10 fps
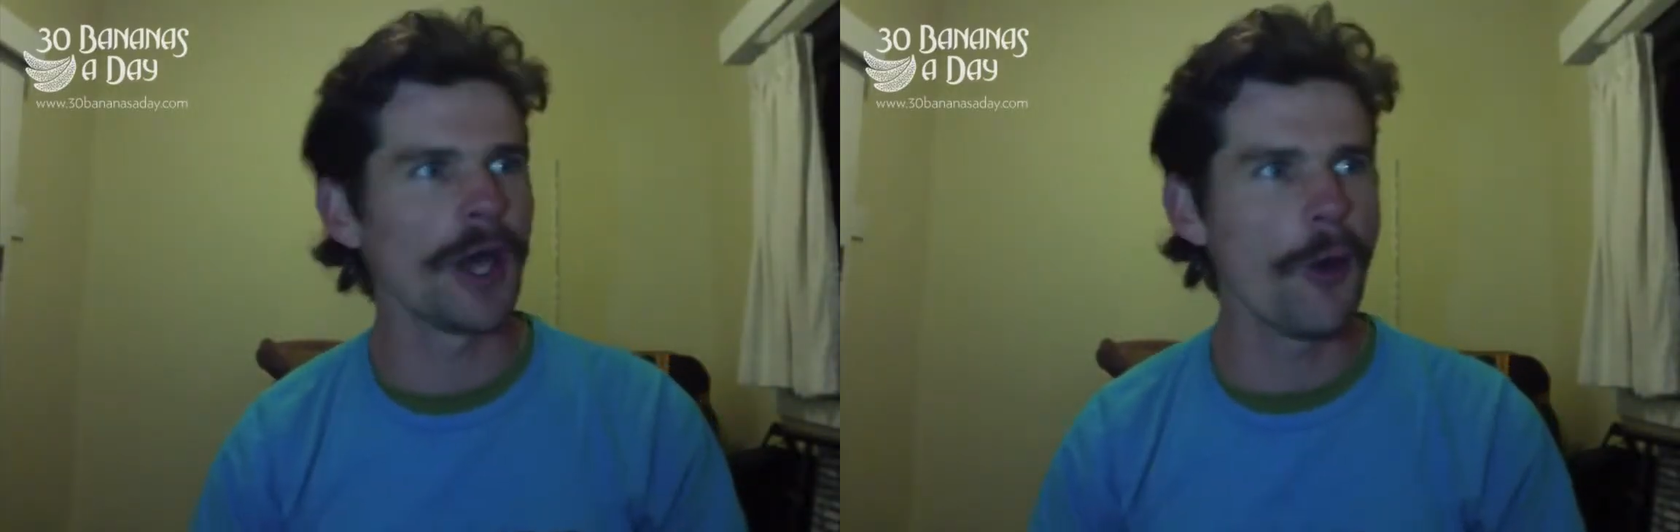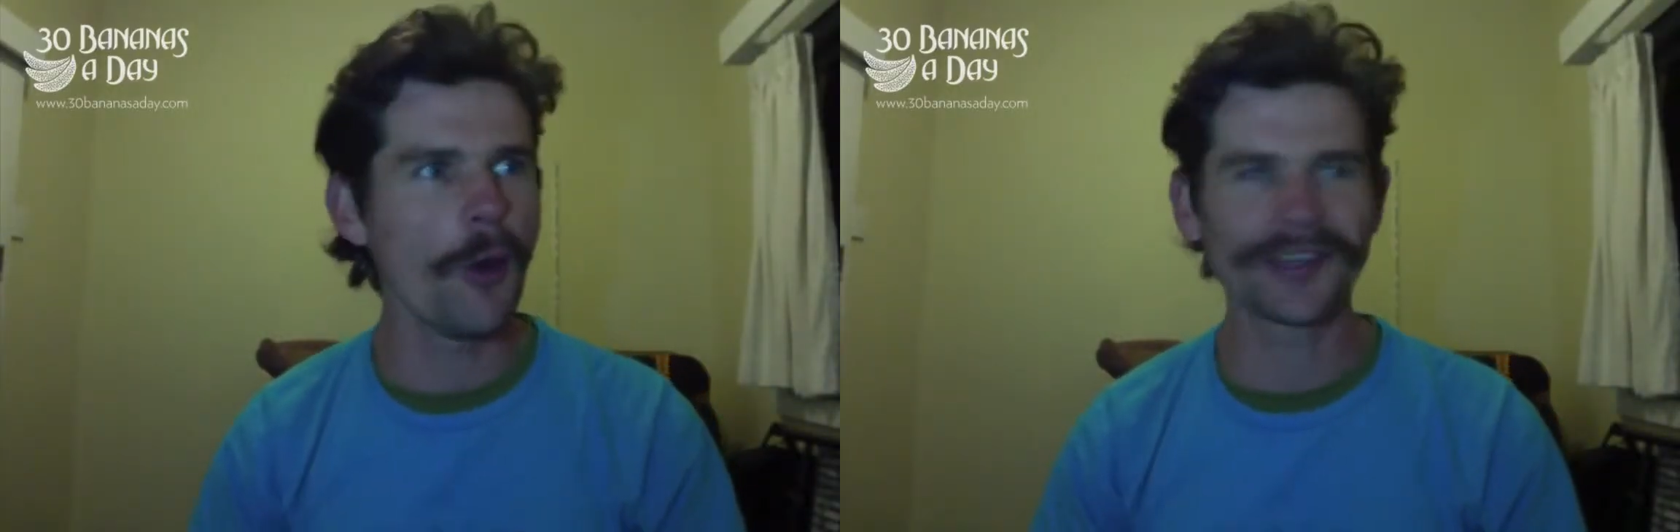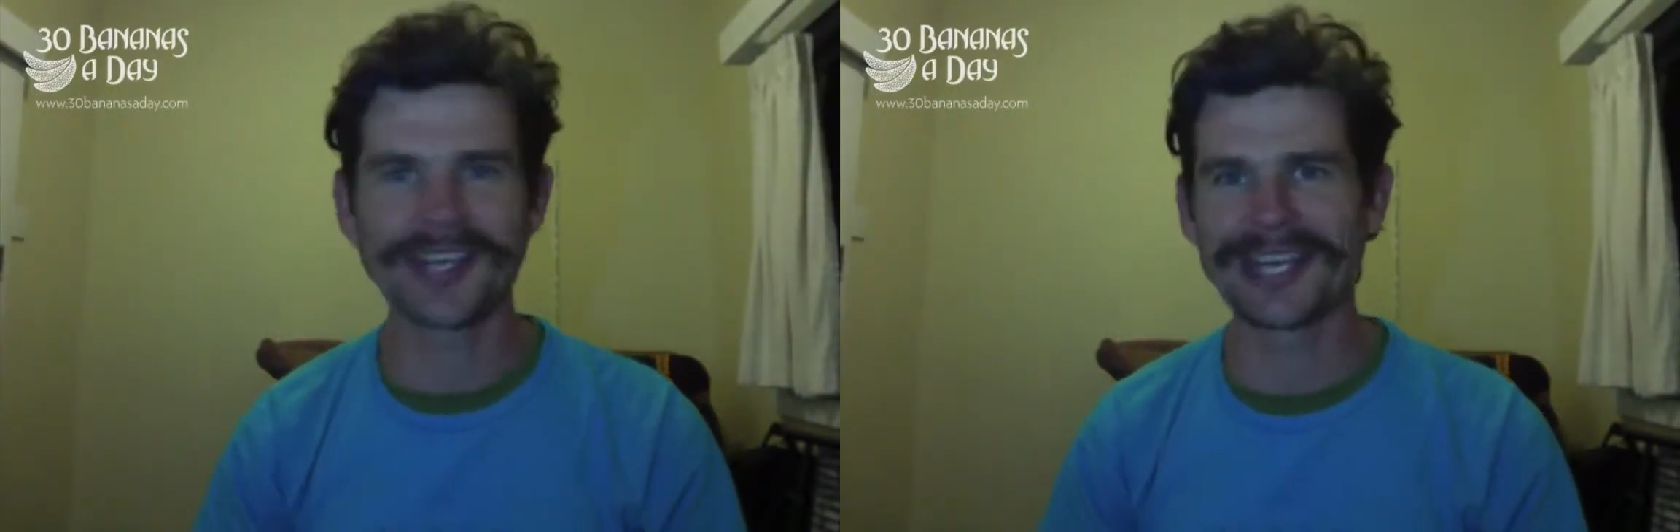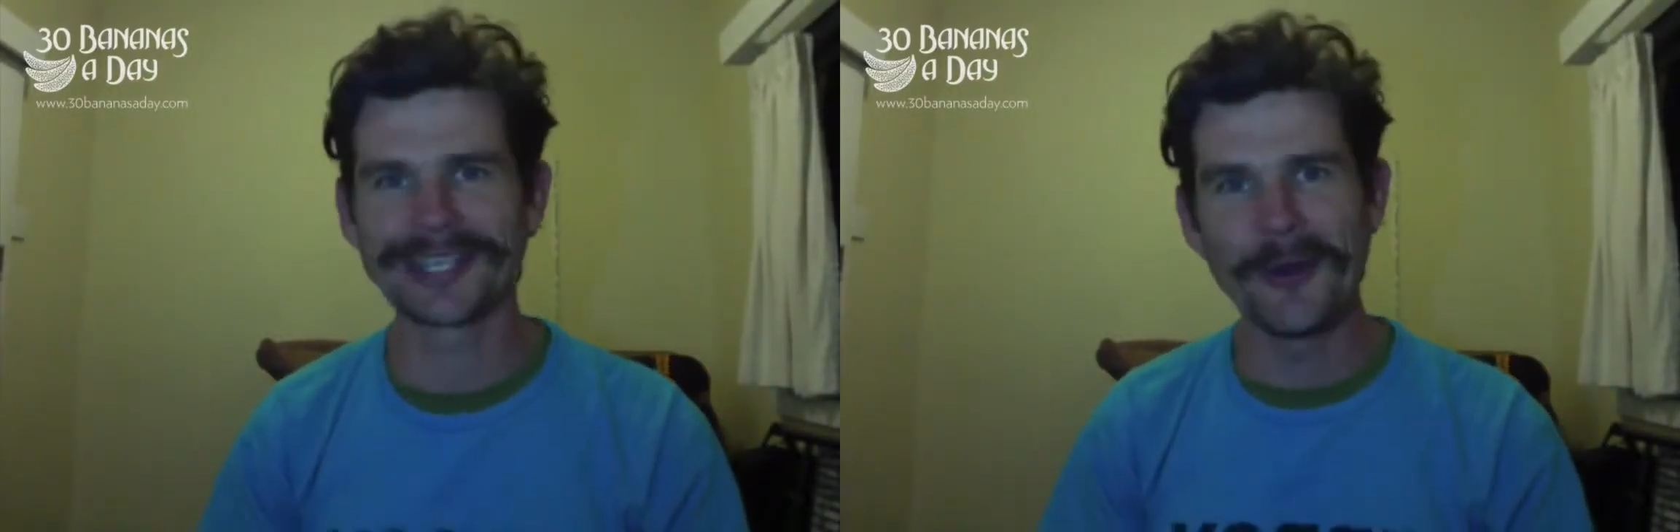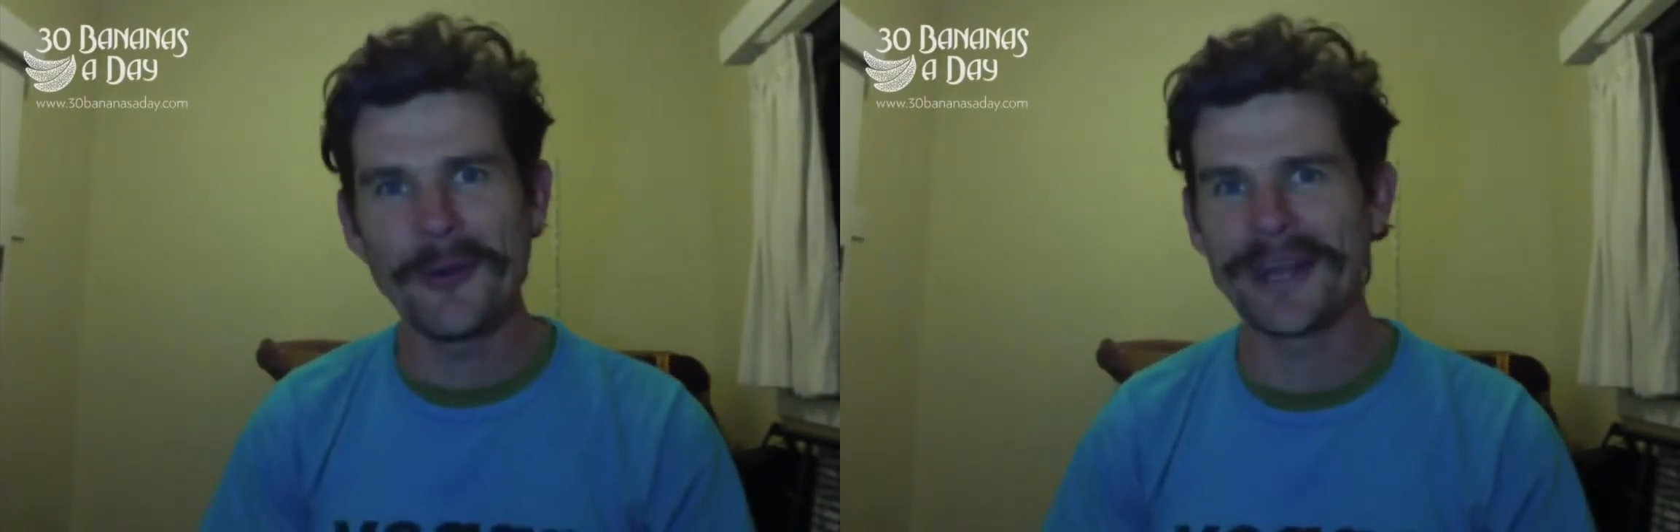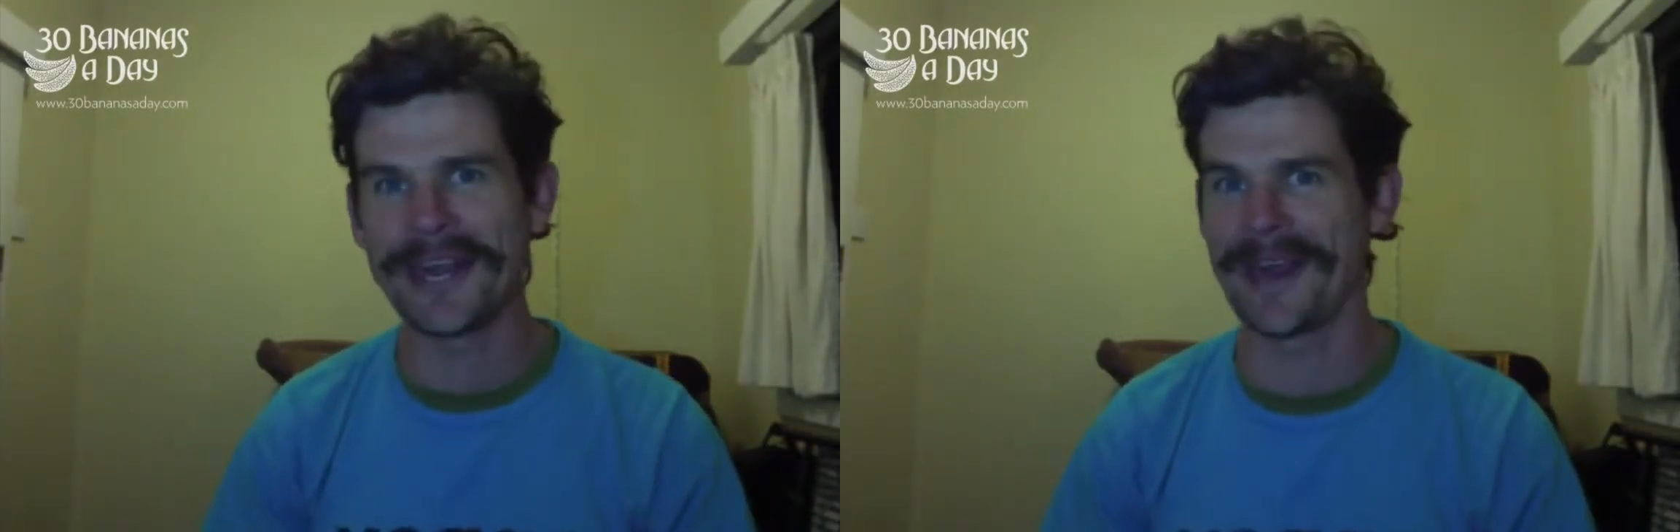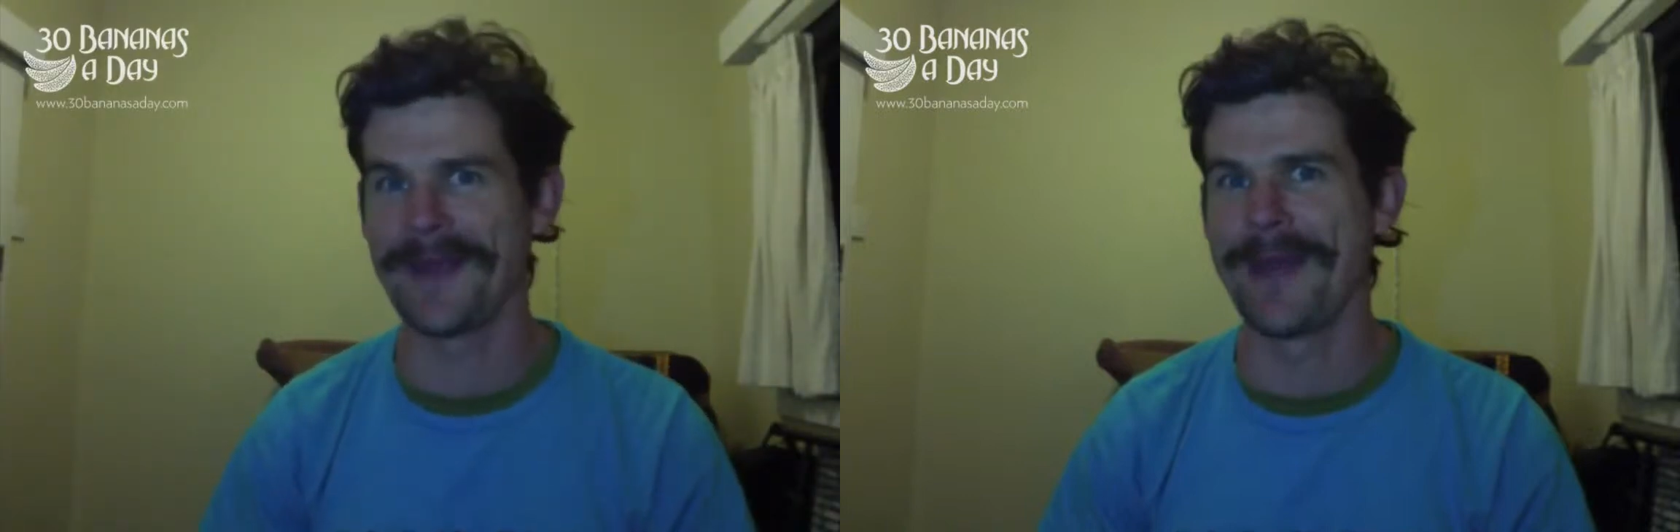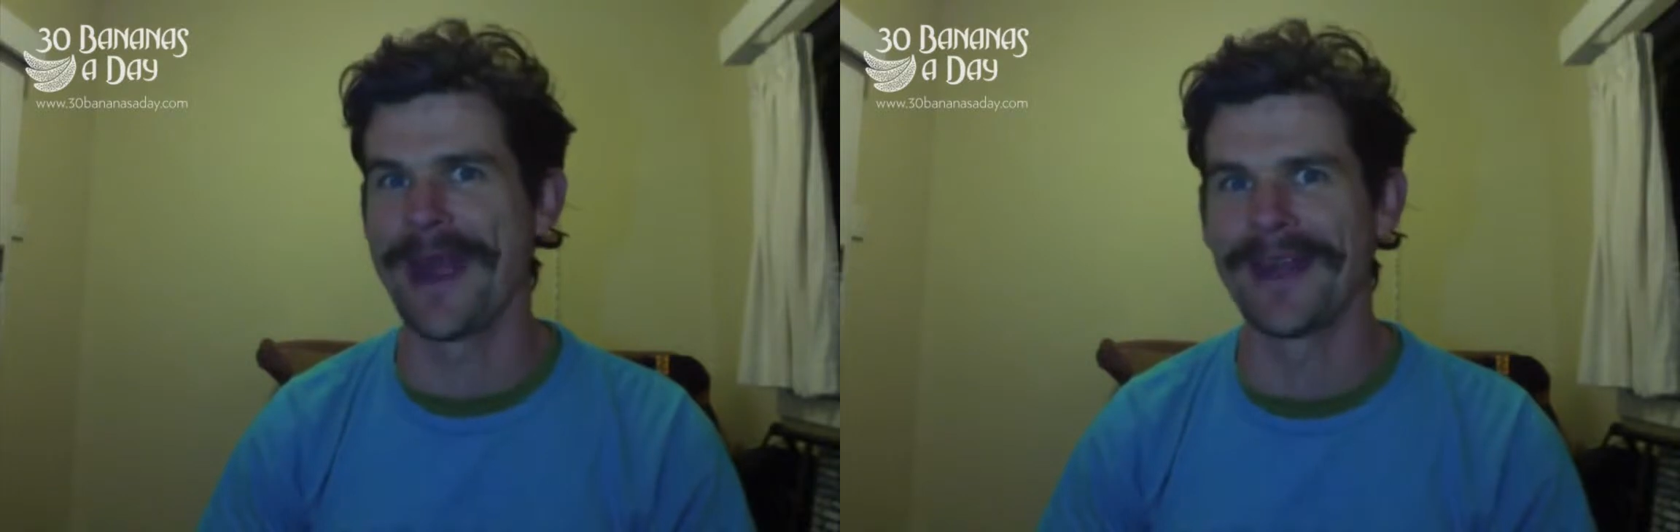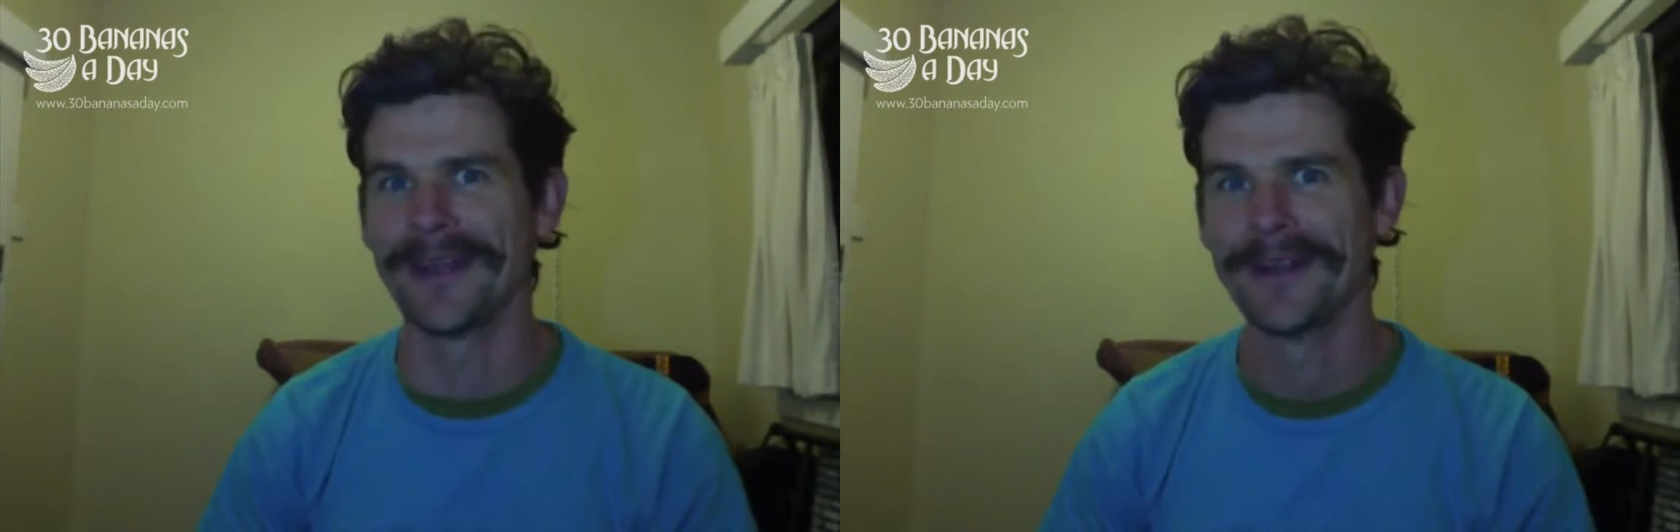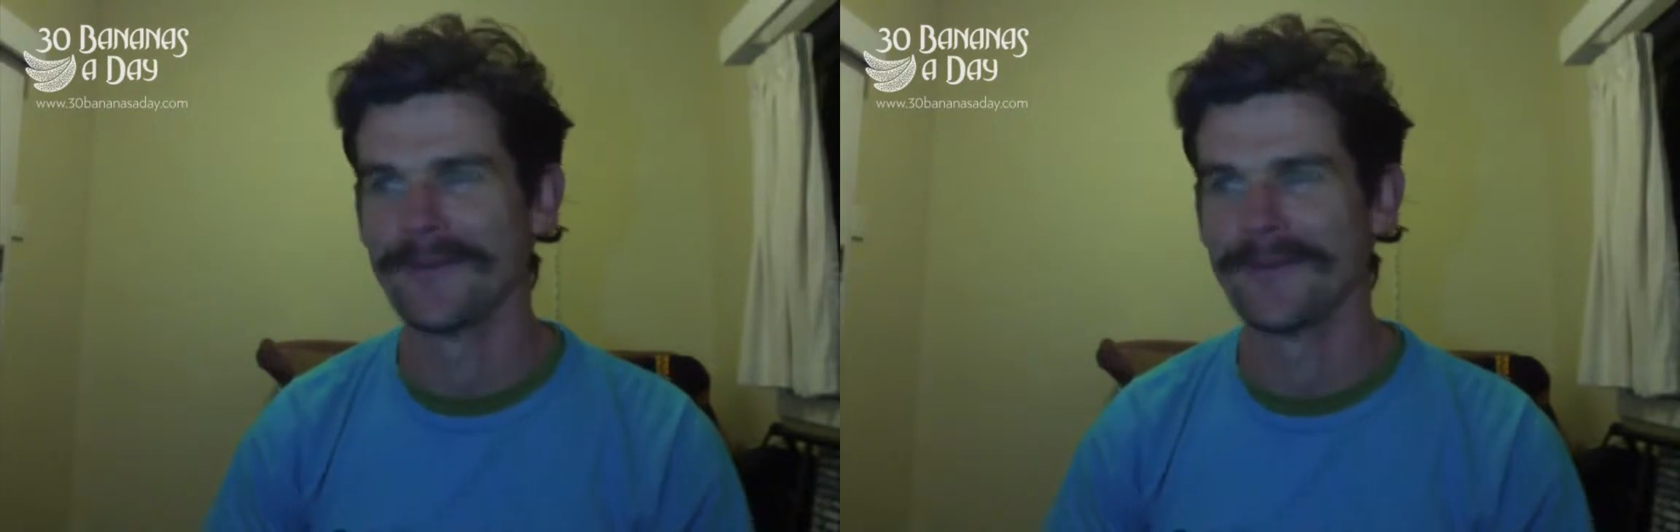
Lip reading: what's he doing here, man?